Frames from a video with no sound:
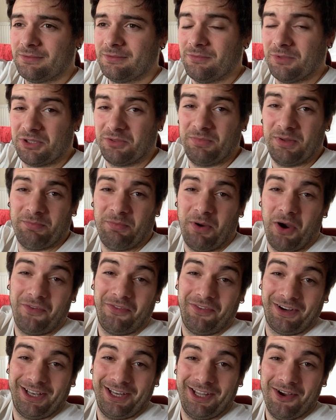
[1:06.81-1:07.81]
But to be
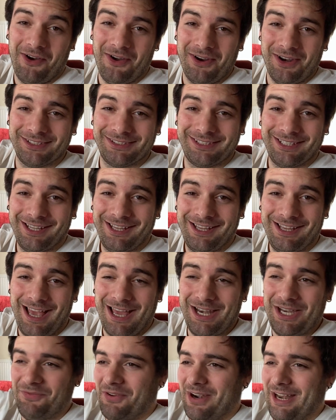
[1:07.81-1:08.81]
perfectly honest,
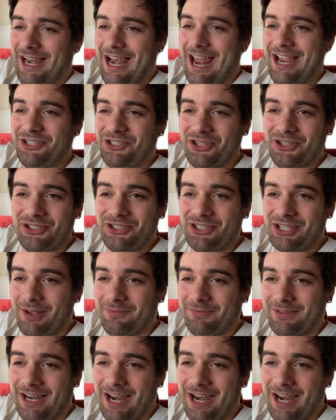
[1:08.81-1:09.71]
any relationship